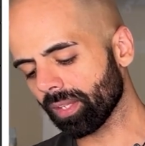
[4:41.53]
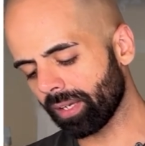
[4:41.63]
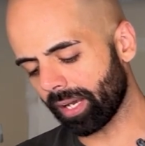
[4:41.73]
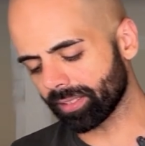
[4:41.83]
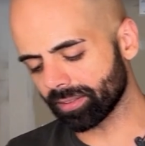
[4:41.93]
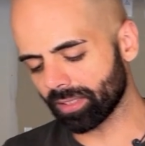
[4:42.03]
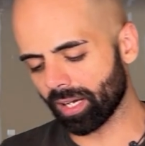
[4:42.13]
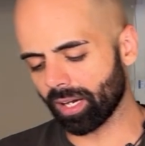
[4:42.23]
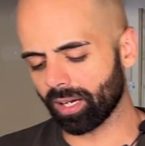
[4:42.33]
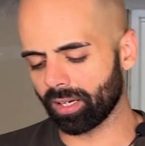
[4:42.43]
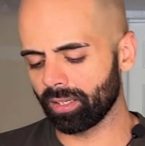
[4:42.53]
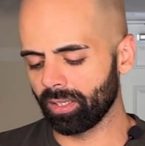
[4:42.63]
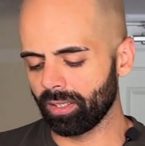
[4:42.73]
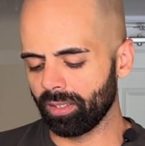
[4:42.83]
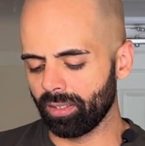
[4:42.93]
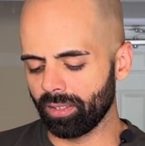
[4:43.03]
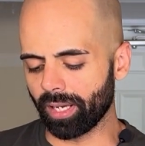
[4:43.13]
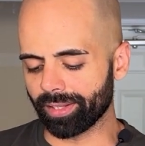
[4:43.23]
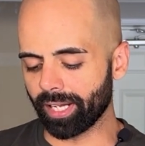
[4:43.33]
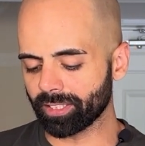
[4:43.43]
And
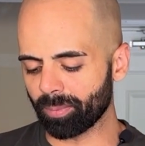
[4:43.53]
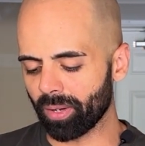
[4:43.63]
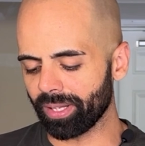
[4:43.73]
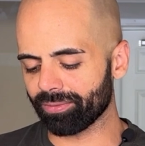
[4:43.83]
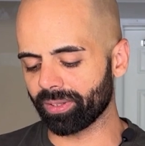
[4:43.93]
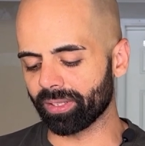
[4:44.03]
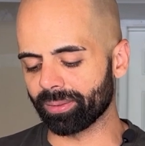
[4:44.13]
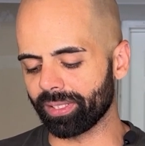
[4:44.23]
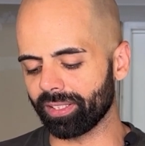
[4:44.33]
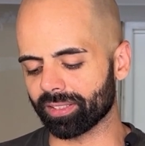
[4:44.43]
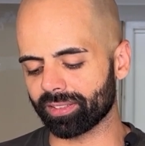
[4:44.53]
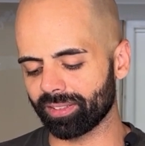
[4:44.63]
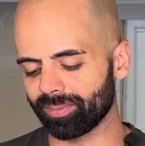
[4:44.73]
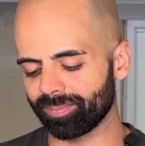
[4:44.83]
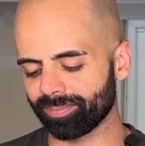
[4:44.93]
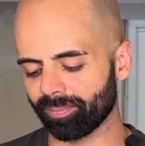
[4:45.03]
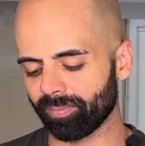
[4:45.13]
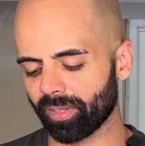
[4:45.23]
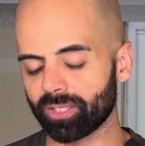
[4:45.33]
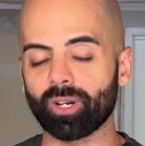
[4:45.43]
yeah, that's about it for the ingredients.
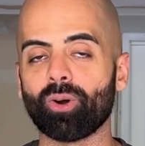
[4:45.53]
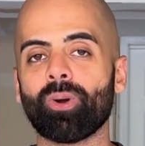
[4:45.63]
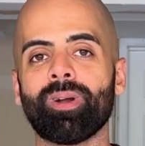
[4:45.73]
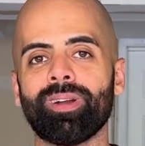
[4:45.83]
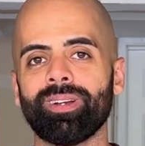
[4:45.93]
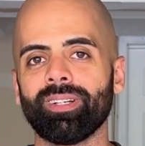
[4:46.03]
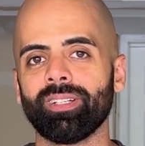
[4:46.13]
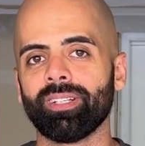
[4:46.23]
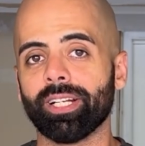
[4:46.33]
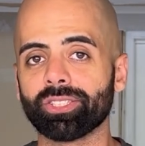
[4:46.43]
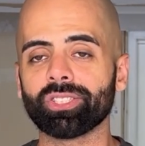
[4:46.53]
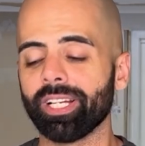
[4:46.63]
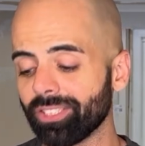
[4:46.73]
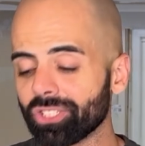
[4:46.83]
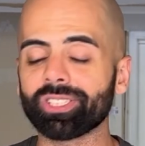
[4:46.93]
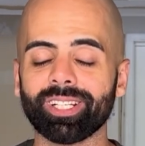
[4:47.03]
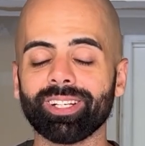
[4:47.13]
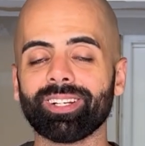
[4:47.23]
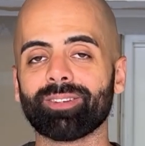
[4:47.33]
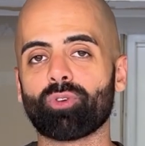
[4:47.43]
So this is an
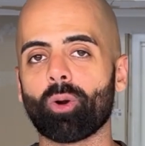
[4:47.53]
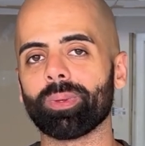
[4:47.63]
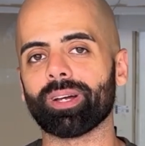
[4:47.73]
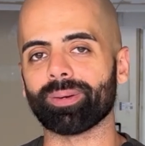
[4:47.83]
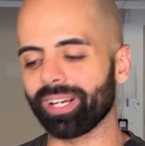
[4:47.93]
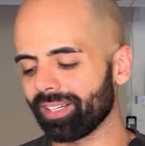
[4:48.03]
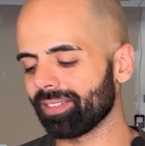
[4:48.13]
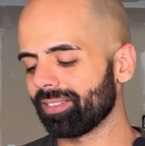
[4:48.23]
interesting formula, right?